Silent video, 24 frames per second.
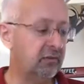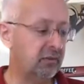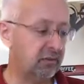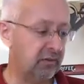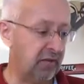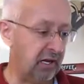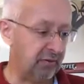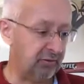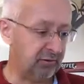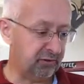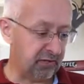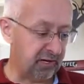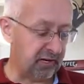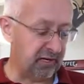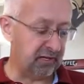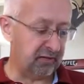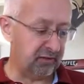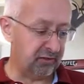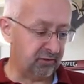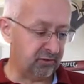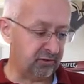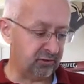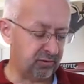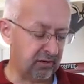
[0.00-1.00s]
So that was kind of
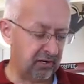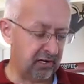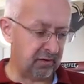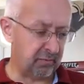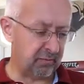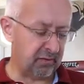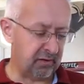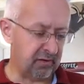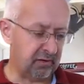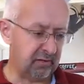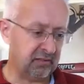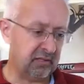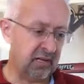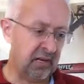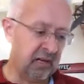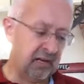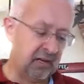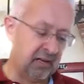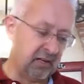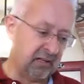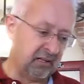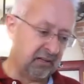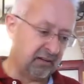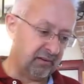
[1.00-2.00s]
interesting about it.
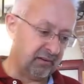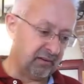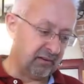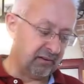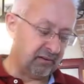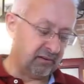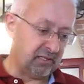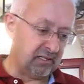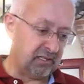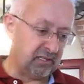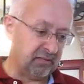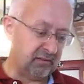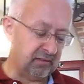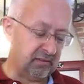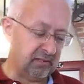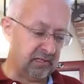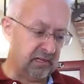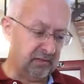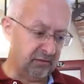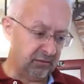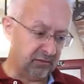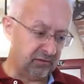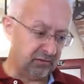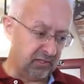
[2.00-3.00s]
The
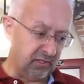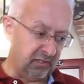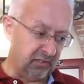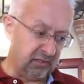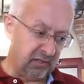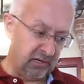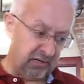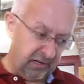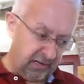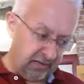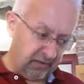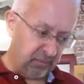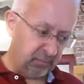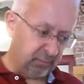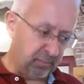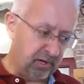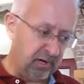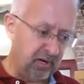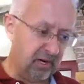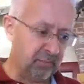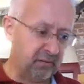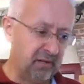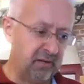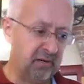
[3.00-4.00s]
interesting other
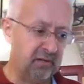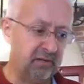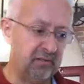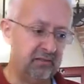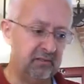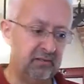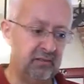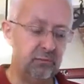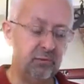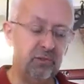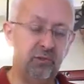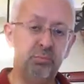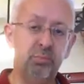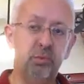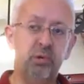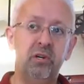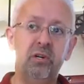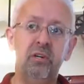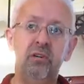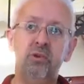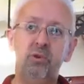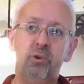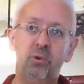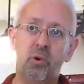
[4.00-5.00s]
part about it is it was put
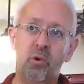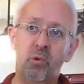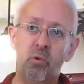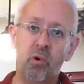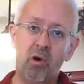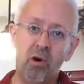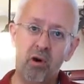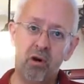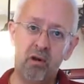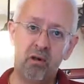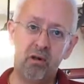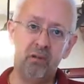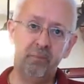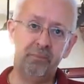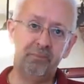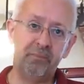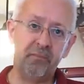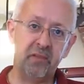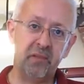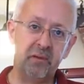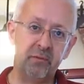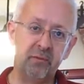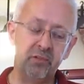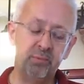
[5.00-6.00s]
into a wall.
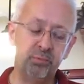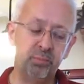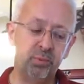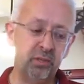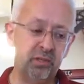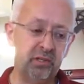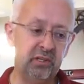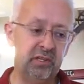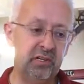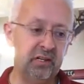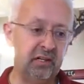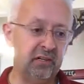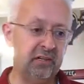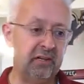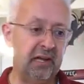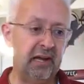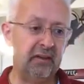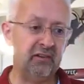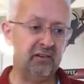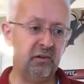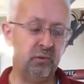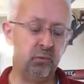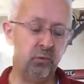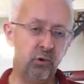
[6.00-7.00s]
It was put there to
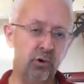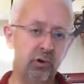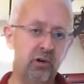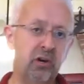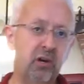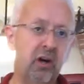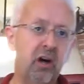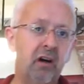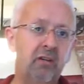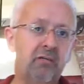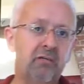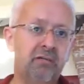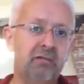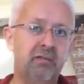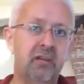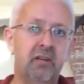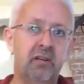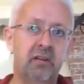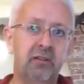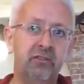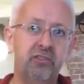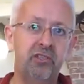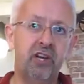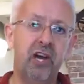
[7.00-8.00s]
actually ward off
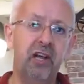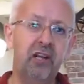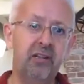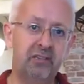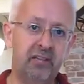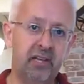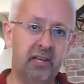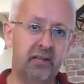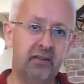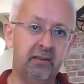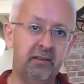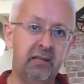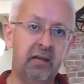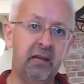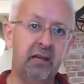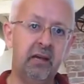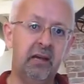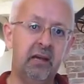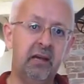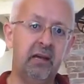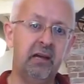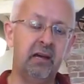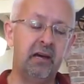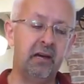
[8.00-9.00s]
child death,
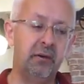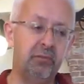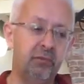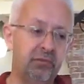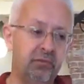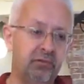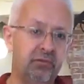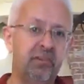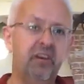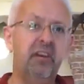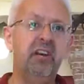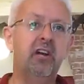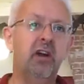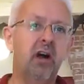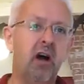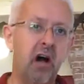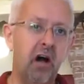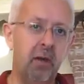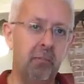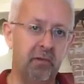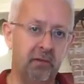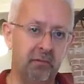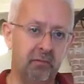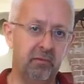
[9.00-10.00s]
which was very
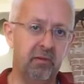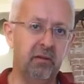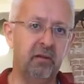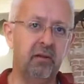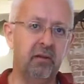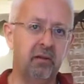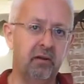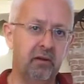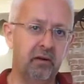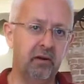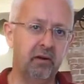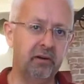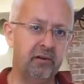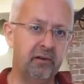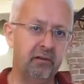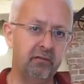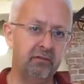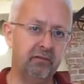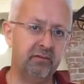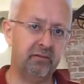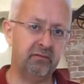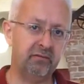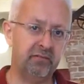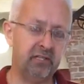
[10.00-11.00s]
common
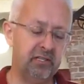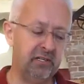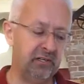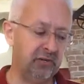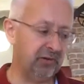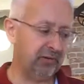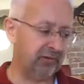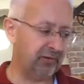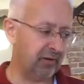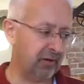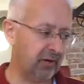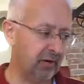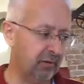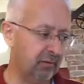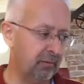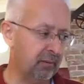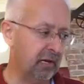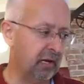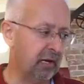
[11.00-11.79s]
150 years ago.